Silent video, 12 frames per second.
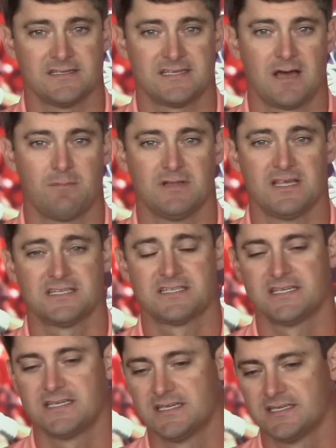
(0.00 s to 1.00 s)
is how blessed
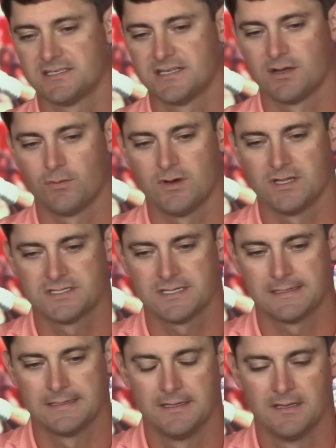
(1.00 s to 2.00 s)
he is that it wasn't